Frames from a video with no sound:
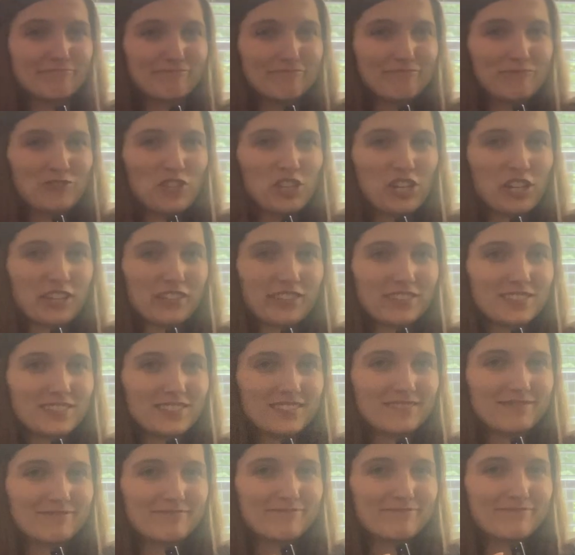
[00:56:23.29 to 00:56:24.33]
Cheers.
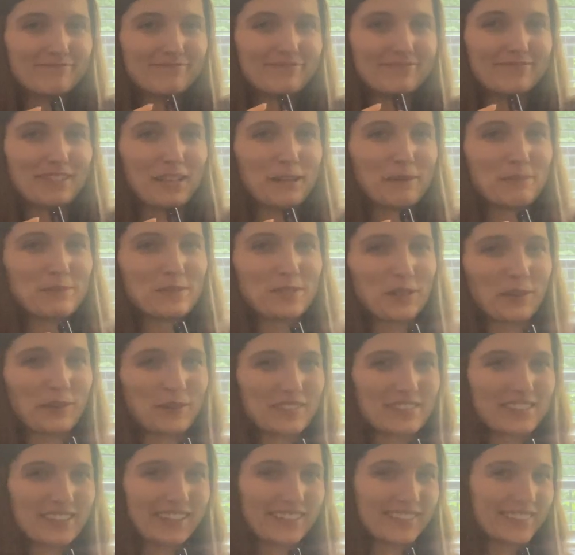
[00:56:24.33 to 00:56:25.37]
I'm so
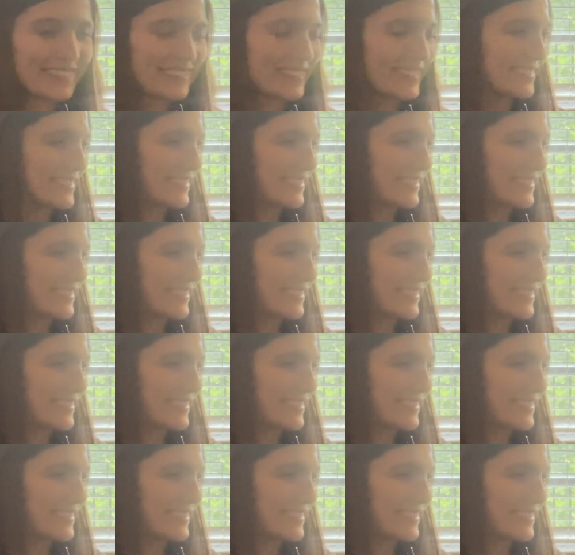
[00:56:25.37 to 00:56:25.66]
excited.